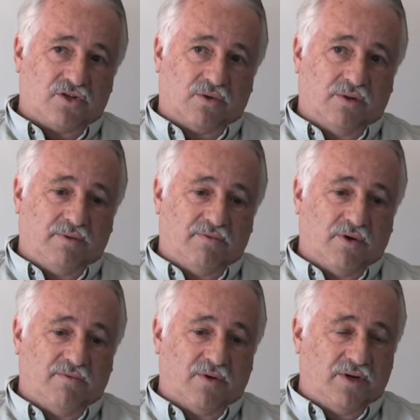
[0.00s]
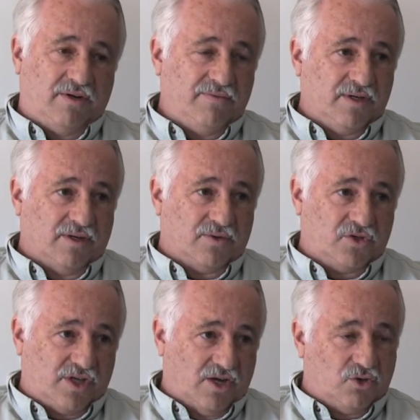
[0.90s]
are going to be very, very difficult to
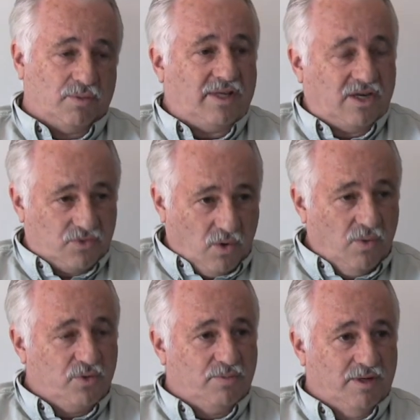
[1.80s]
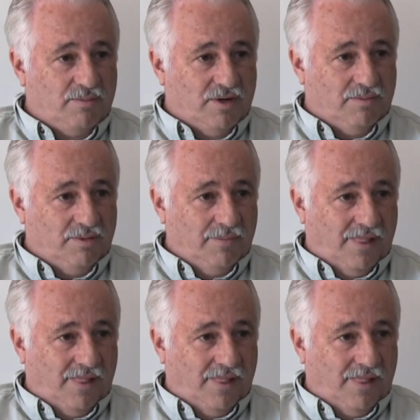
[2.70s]
schedule, but that's always been a problem.